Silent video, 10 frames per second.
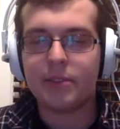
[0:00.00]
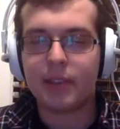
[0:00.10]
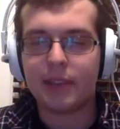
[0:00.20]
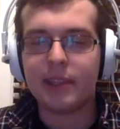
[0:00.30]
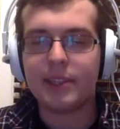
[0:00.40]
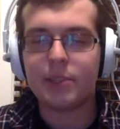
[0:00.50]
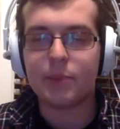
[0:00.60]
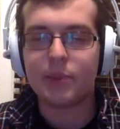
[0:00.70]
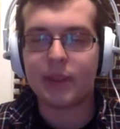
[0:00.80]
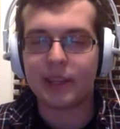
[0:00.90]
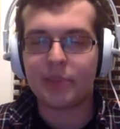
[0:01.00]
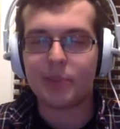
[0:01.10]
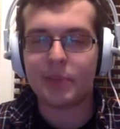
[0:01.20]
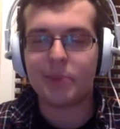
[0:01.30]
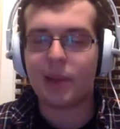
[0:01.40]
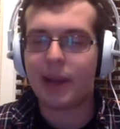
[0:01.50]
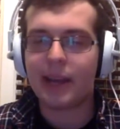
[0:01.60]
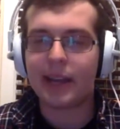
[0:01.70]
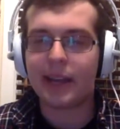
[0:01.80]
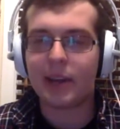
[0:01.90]
at least with like the people I
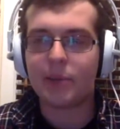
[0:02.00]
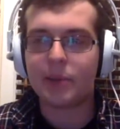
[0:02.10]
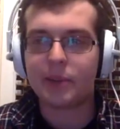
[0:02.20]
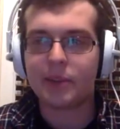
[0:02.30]
hang out with,